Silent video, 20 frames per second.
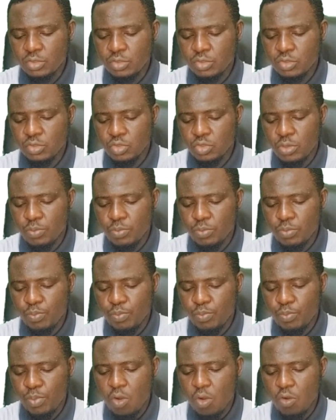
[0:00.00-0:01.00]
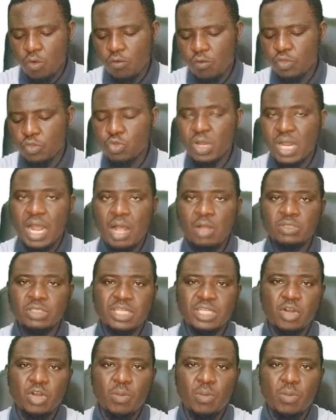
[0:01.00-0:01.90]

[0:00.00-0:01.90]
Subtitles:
10 to the power of, you